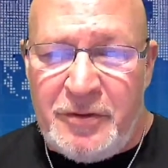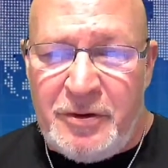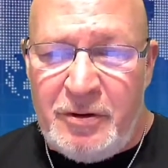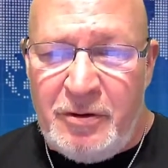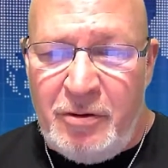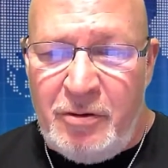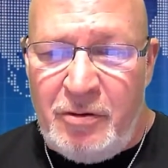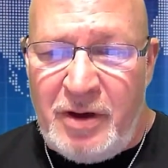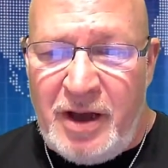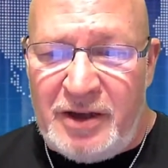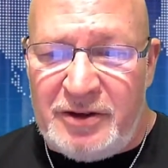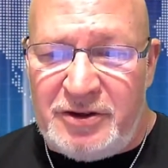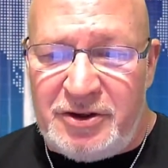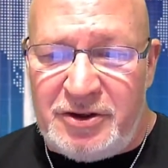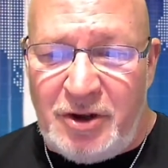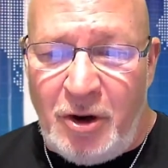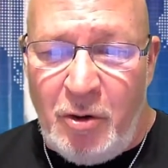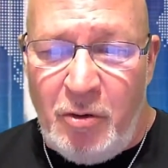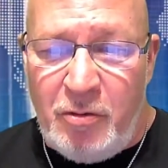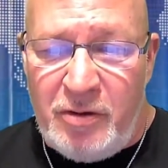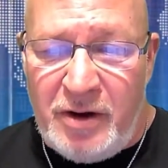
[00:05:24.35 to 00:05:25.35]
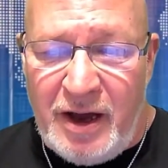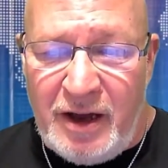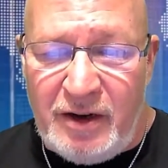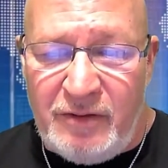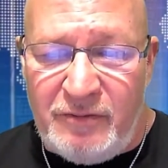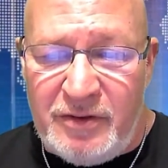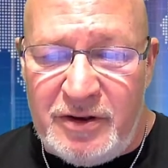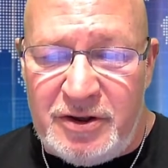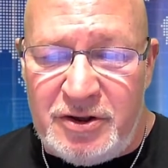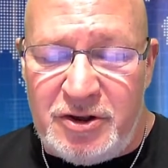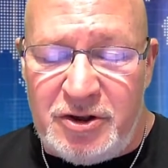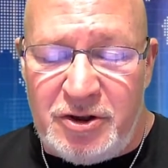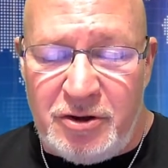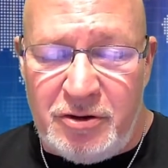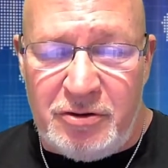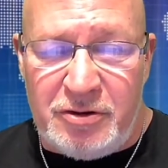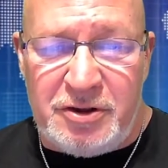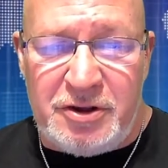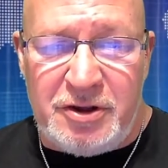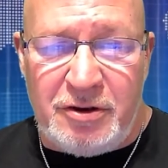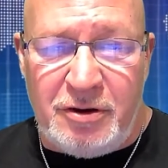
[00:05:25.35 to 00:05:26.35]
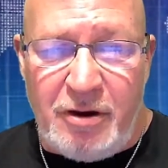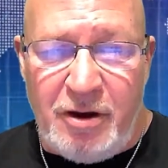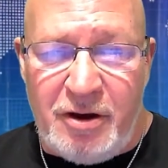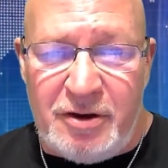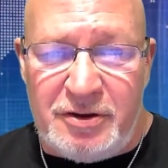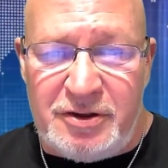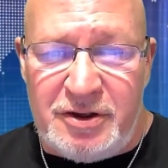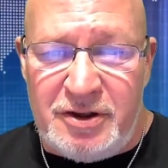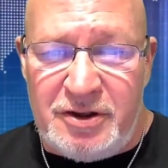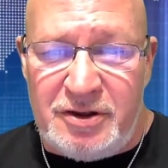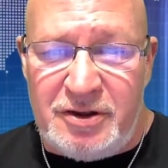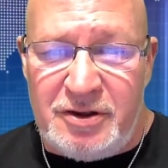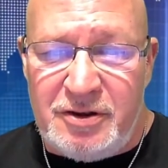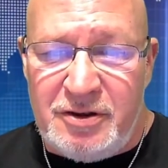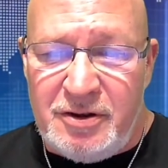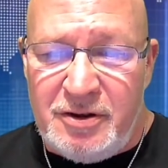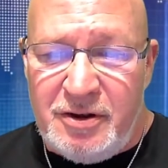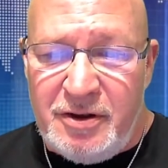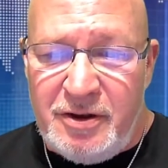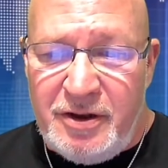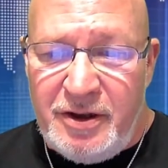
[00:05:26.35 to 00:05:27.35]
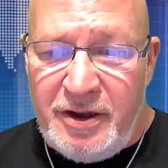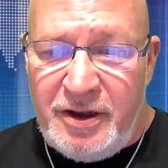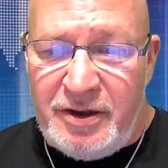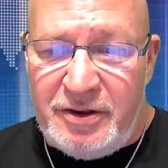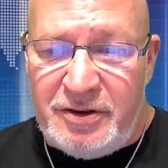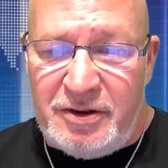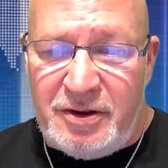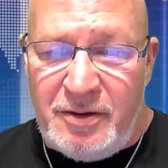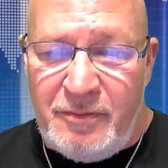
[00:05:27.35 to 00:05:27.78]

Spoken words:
who got stoned out of his church and lost his